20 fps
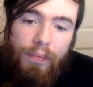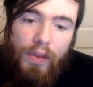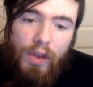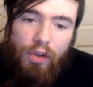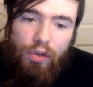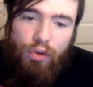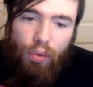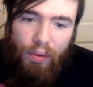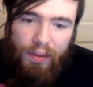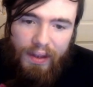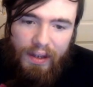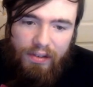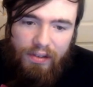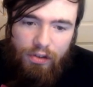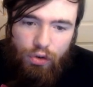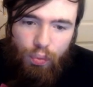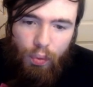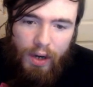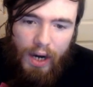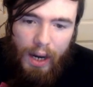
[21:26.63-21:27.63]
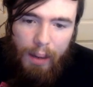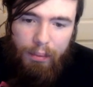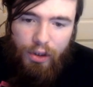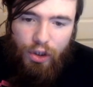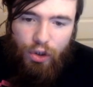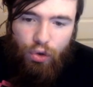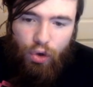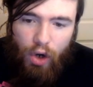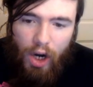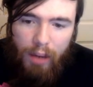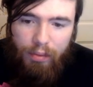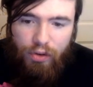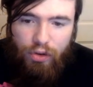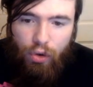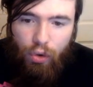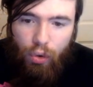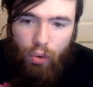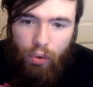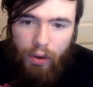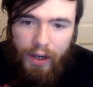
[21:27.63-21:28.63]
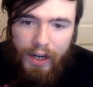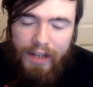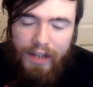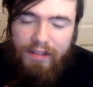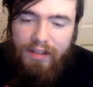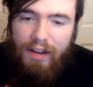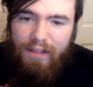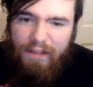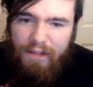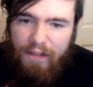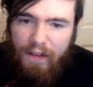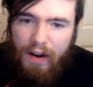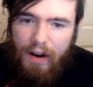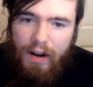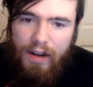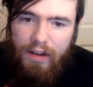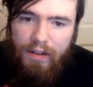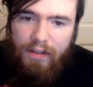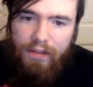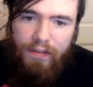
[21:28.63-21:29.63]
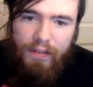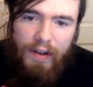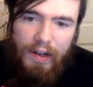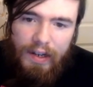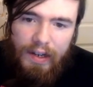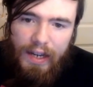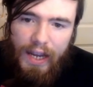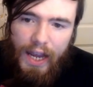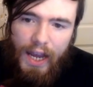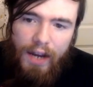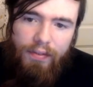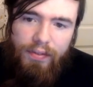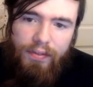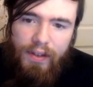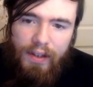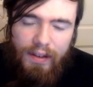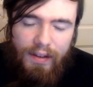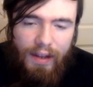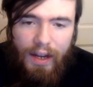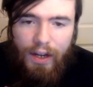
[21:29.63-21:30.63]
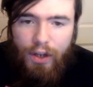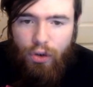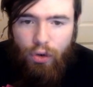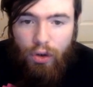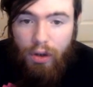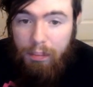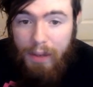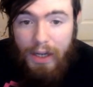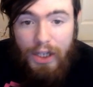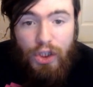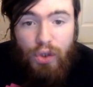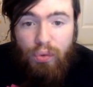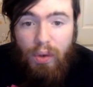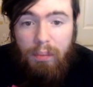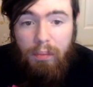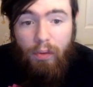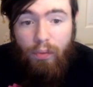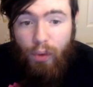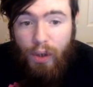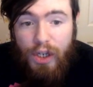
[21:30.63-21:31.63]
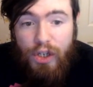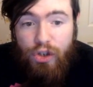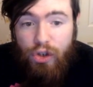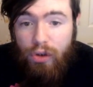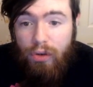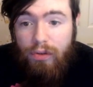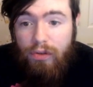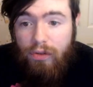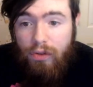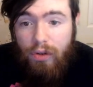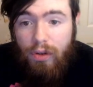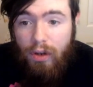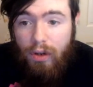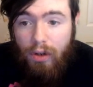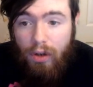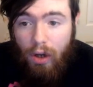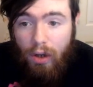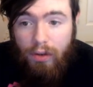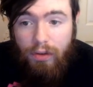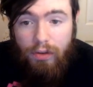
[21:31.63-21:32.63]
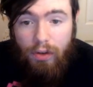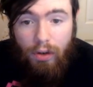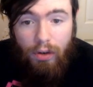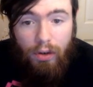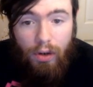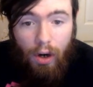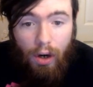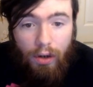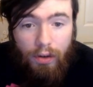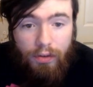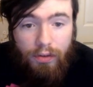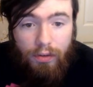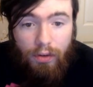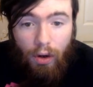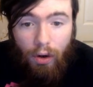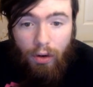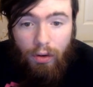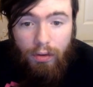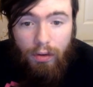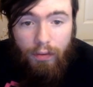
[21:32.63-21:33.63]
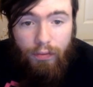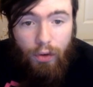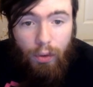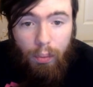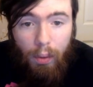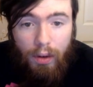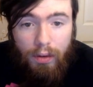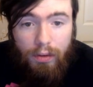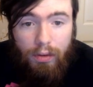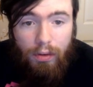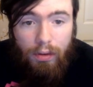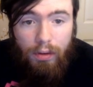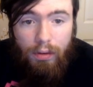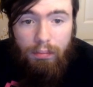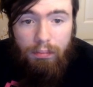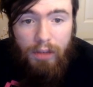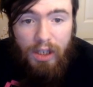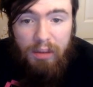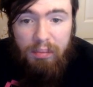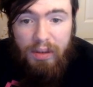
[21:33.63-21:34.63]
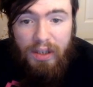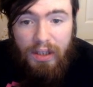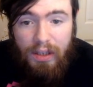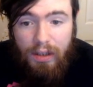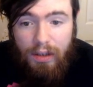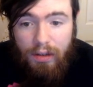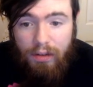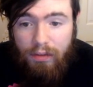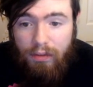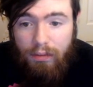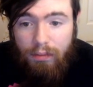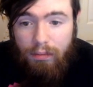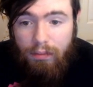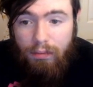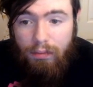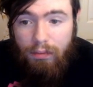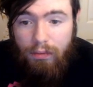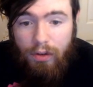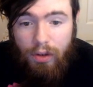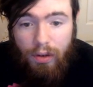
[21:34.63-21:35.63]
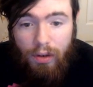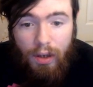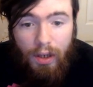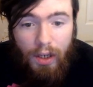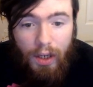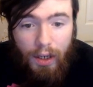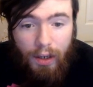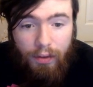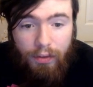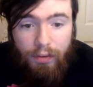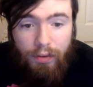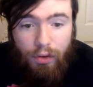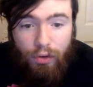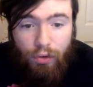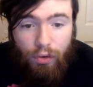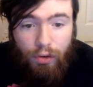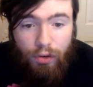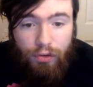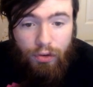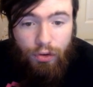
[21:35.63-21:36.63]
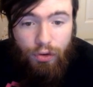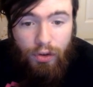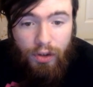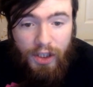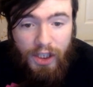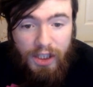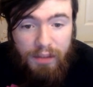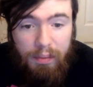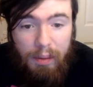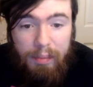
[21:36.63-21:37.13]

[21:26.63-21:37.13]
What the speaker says: So this is what I would describe as core. It's a very, very hefty deck. You can mess around with ratios. You can cut certain cards down if you want to, maybe to sort of suit your needs.